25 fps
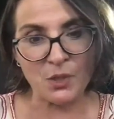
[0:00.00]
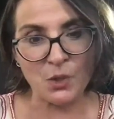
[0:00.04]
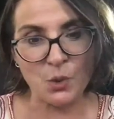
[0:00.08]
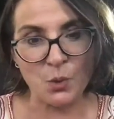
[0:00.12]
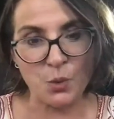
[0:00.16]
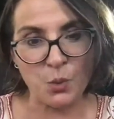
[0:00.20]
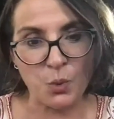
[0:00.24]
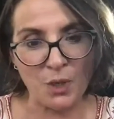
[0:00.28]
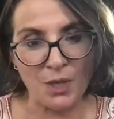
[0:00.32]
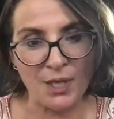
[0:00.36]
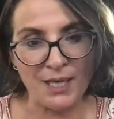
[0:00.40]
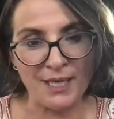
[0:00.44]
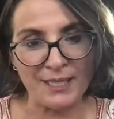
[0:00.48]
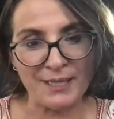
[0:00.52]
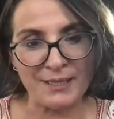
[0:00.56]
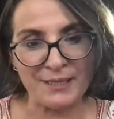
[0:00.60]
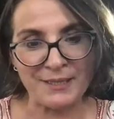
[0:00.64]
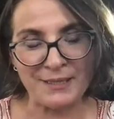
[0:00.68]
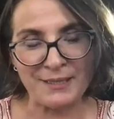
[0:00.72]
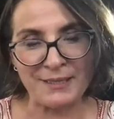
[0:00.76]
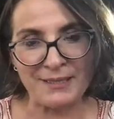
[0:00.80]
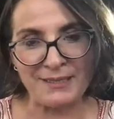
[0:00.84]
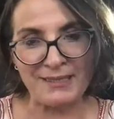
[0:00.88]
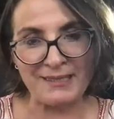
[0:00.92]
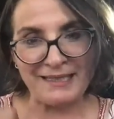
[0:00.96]

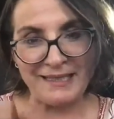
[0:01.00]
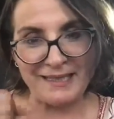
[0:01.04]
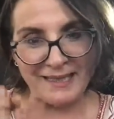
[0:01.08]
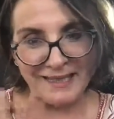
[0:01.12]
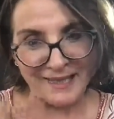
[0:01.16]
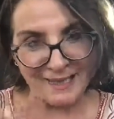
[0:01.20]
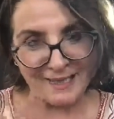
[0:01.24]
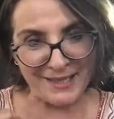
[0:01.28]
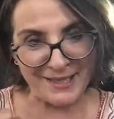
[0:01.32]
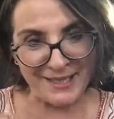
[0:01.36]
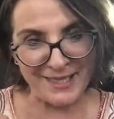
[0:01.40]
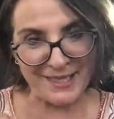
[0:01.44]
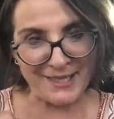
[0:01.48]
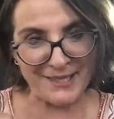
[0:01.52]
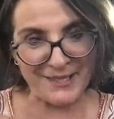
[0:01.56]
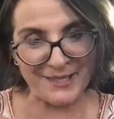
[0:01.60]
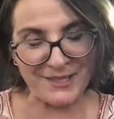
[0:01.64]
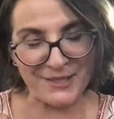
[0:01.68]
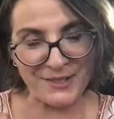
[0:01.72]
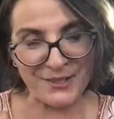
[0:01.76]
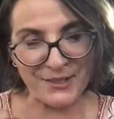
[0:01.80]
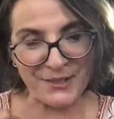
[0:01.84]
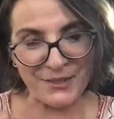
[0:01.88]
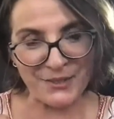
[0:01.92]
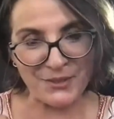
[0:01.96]
quite
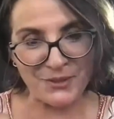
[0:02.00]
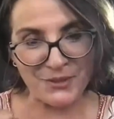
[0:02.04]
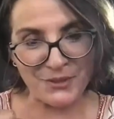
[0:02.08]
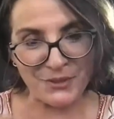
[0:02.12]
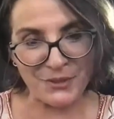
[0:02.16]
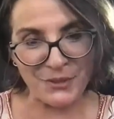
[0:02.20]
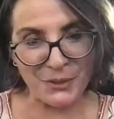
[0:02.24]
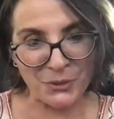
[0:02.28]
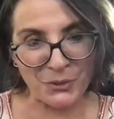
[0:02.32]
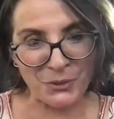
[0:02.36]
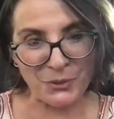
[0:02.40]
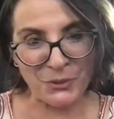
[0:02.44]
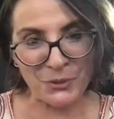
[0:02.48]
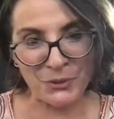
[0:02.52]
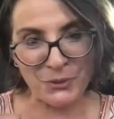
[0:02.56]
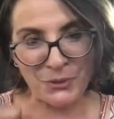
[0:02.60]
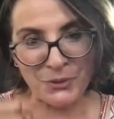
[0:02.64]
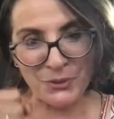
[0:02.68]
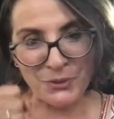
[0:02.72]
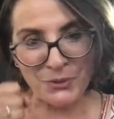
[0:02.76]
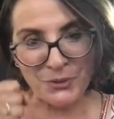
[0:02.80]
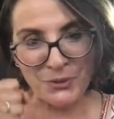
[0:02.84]
connected to